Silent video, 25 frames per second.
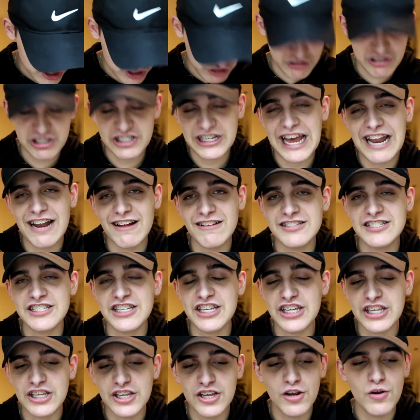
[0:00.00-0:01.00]
so shout out
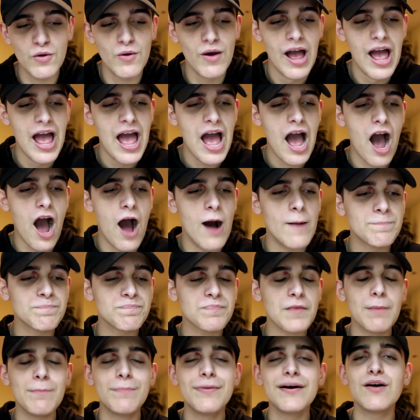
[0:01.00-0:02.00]
to you.
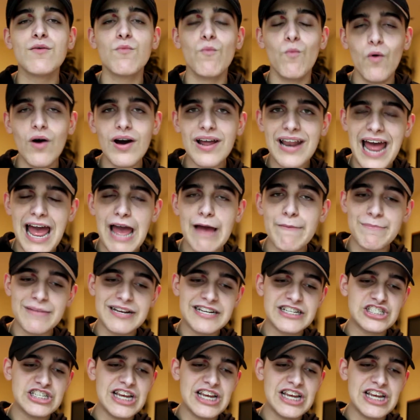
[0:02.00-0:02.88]
But what happened is